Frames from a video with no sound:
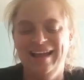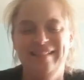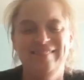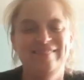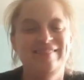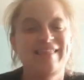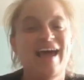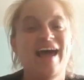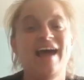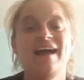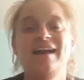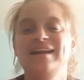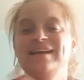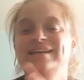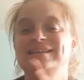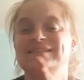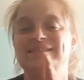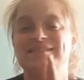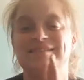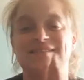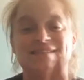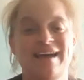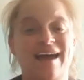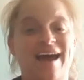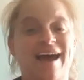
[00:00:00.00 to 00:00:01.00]
that
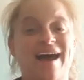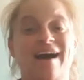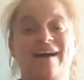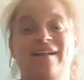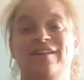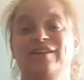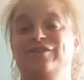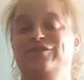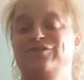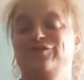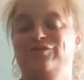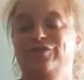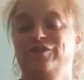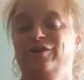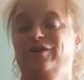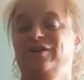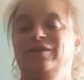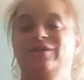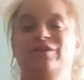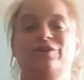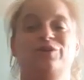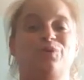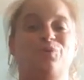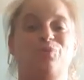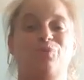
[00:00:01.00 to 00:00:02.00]
is talent for a
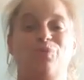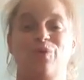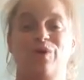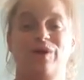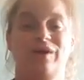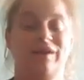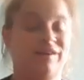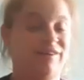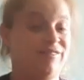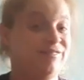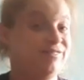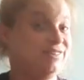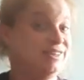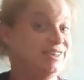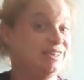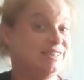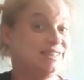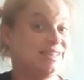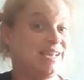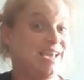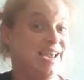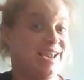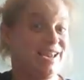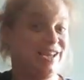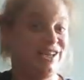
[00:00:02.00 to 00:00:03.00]
little boy of his
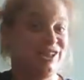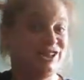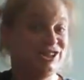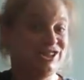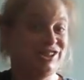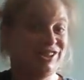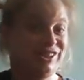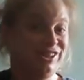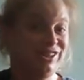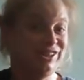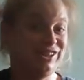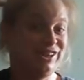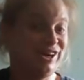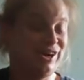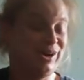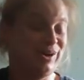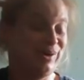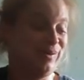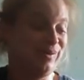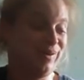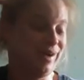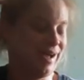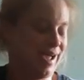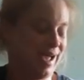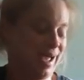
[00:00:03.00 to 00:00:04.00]
age, you
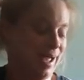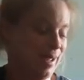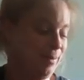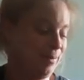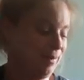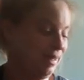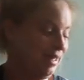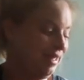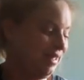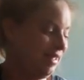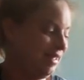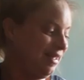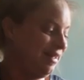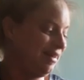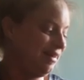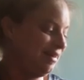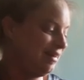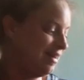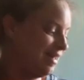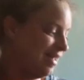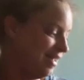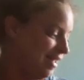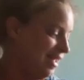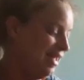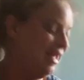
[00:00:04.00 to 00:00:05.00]
know? I
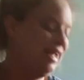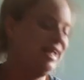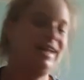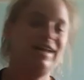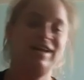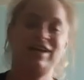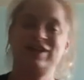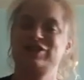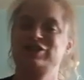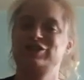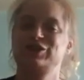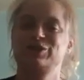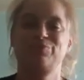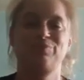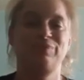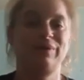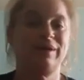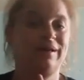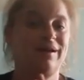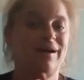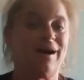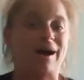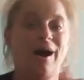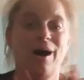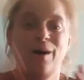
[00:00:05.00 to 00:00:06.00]
mean, he should
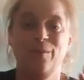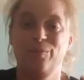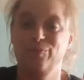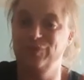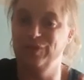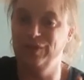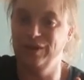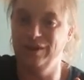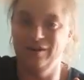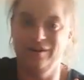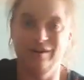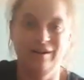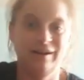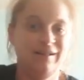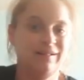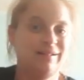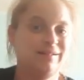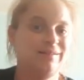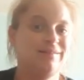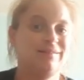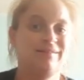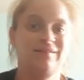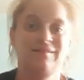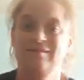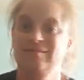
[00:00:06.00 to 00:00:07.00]
be up there
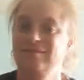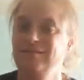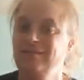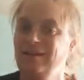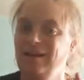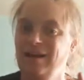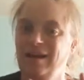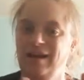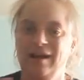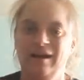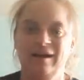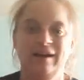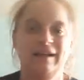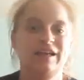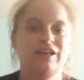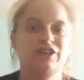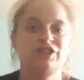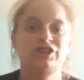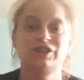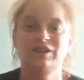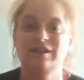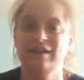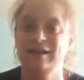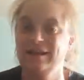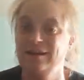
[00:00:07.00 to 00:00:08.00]
and he
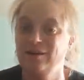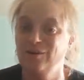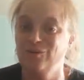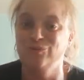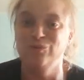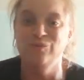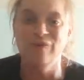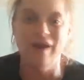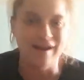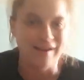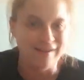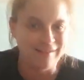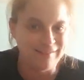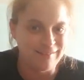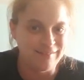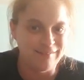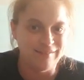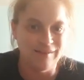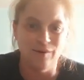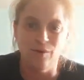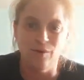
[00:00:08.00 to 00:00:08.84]
should get a record